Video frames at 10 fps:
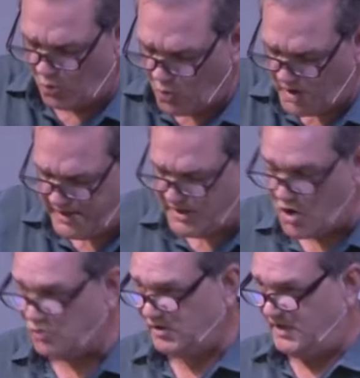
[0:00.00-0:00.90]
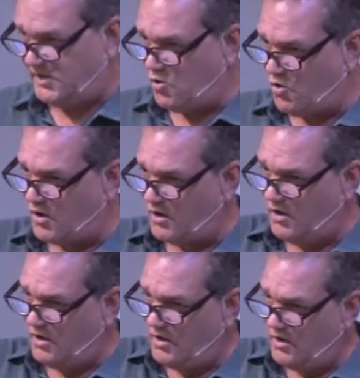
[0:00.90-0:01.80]
one and only,
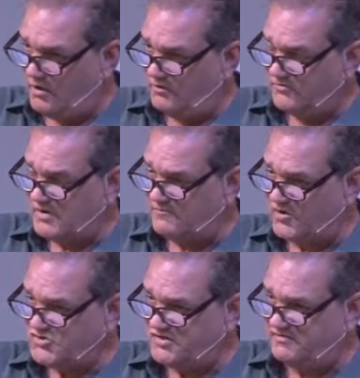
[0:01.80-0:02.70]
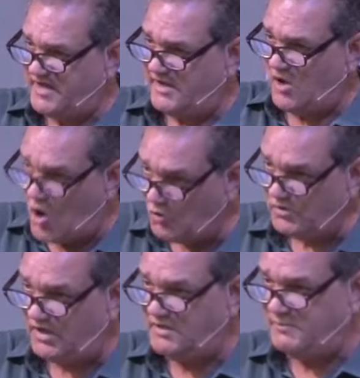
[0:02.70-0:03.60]
or some versions say,
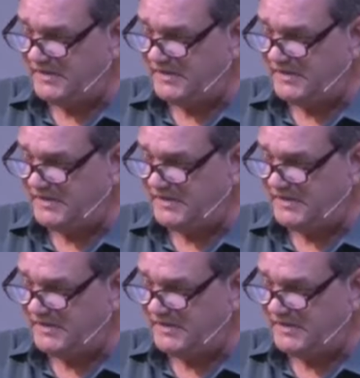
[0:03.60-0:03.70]
only